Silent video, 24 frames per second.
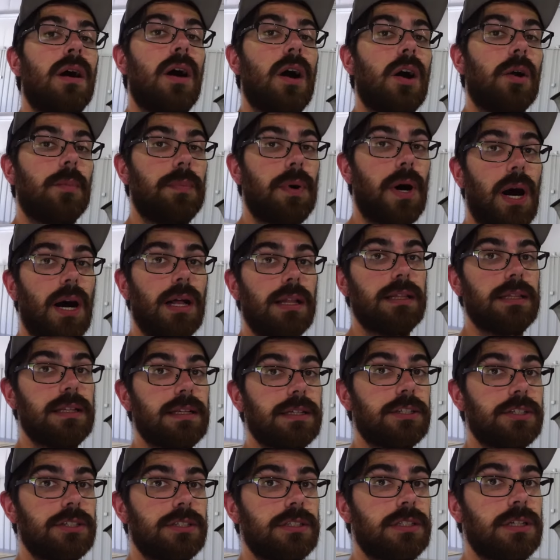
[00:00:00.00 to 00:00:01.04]
our
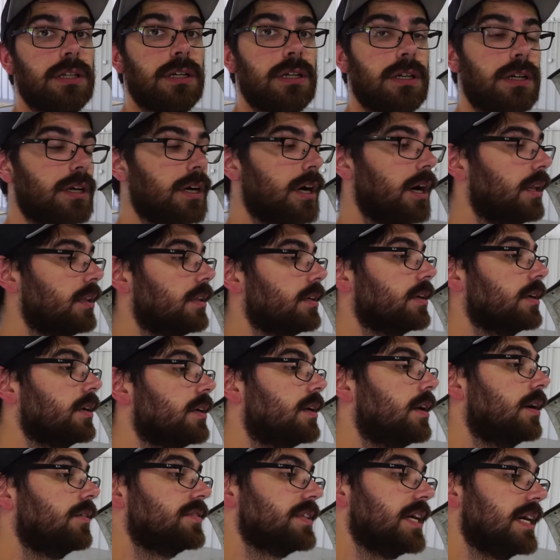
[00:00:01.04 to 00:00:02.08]
polished color
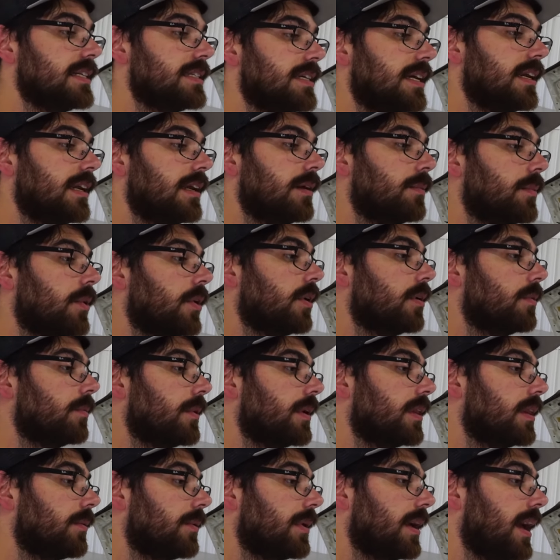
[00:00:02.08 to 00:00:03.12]
of titanium
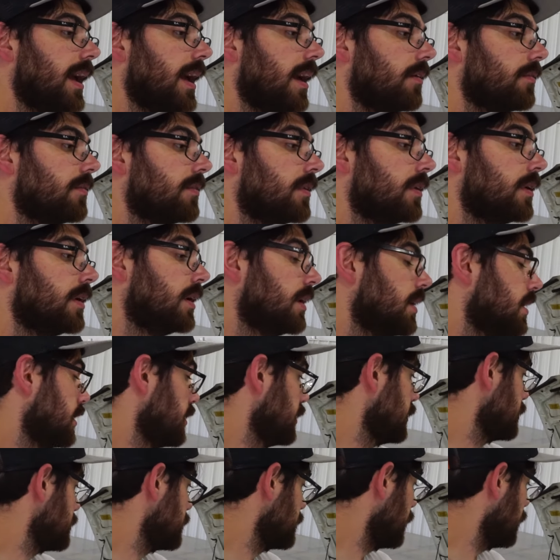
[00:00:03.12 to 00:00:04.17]
hardware that we have.
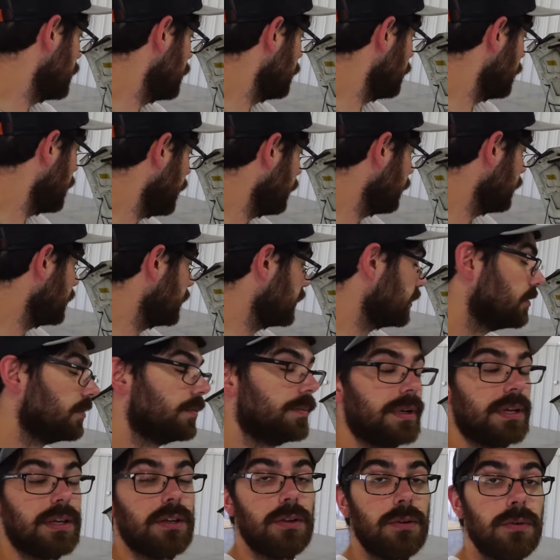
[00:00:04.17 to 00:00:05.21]
So everything will
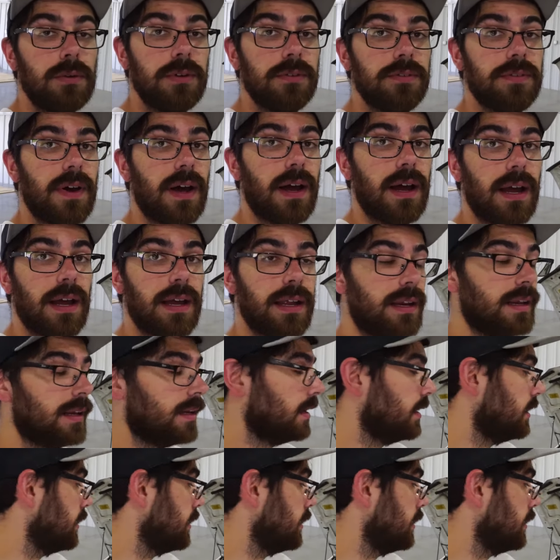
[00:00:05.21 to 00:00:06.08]
be unified